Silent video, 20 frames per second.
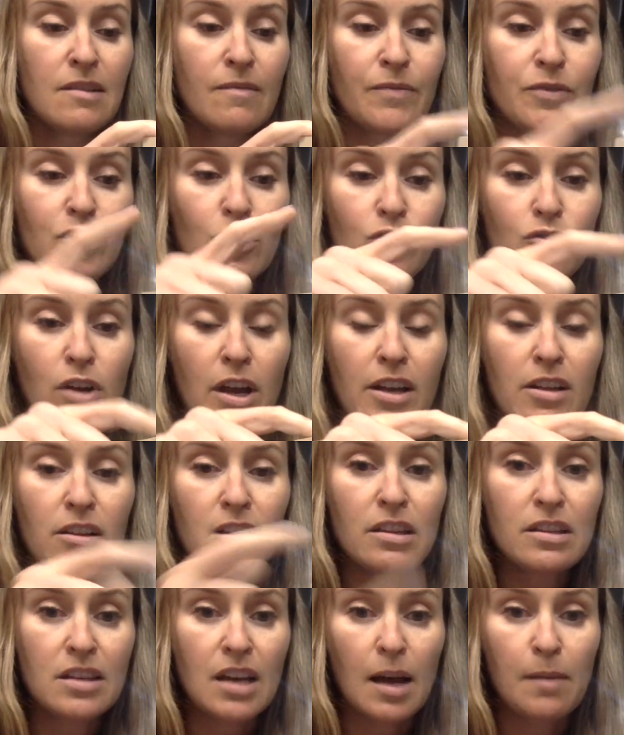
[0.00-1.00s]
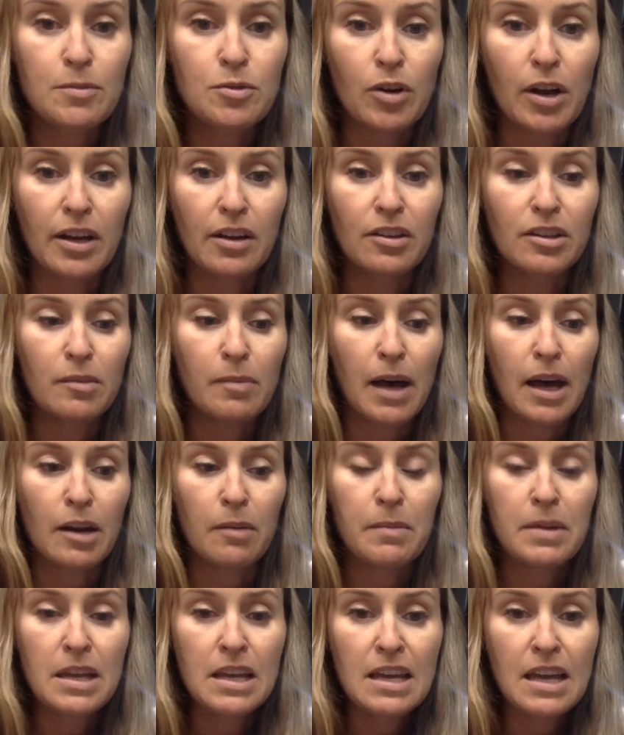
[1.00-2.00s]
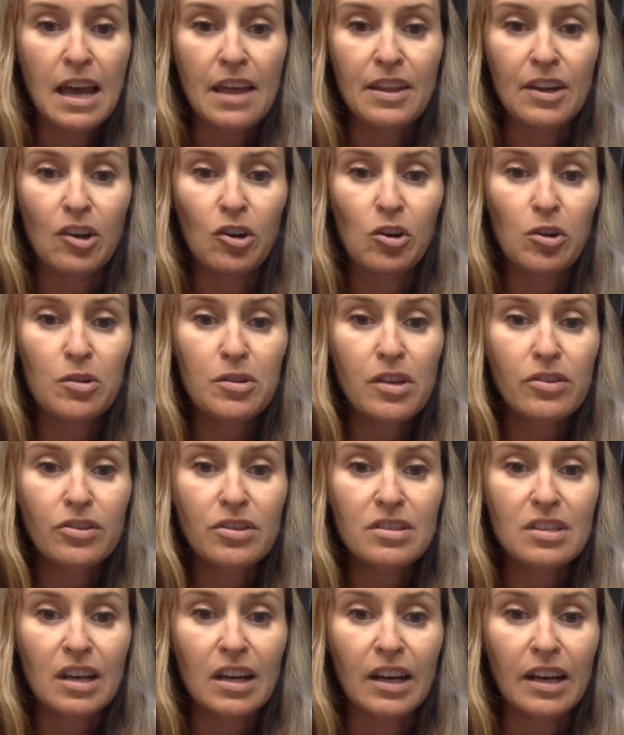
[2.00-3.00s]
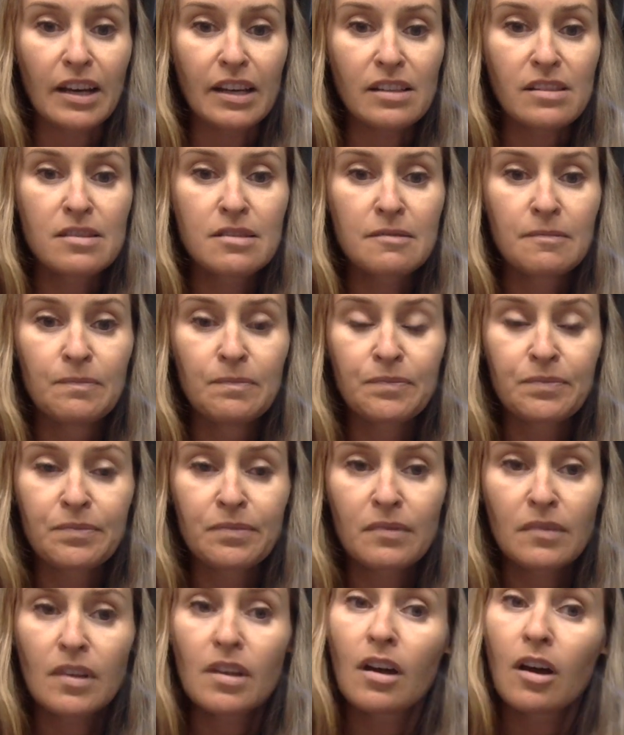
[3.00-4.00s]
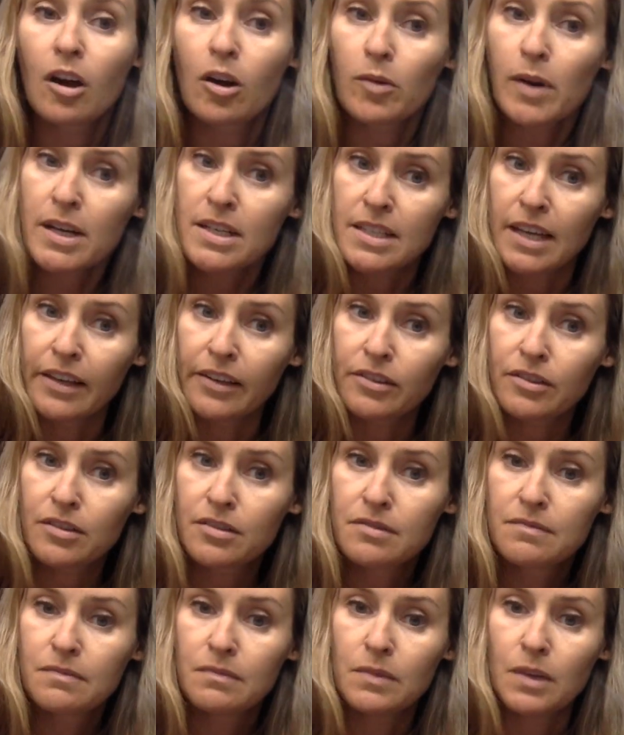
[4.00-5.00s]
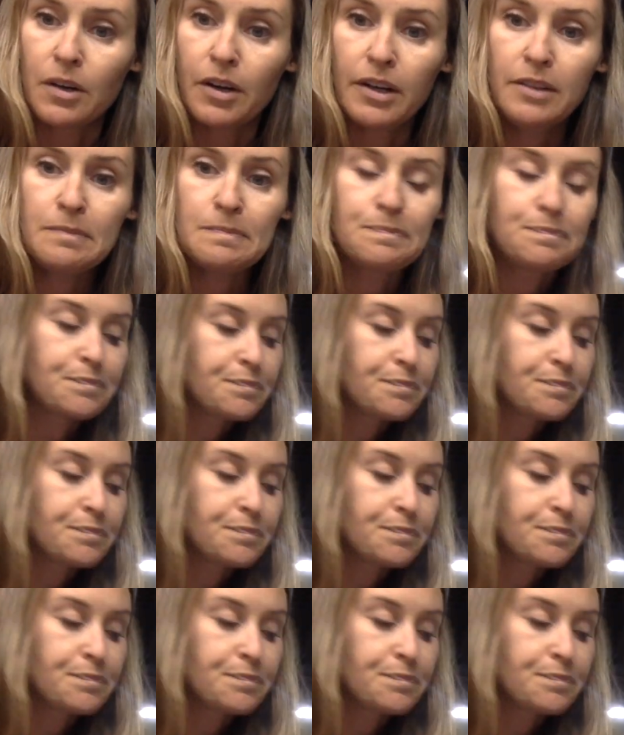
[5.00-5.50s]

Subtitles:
So a triangle on the top, triangle on the bottom, and then all the other sides are rectangles, all right?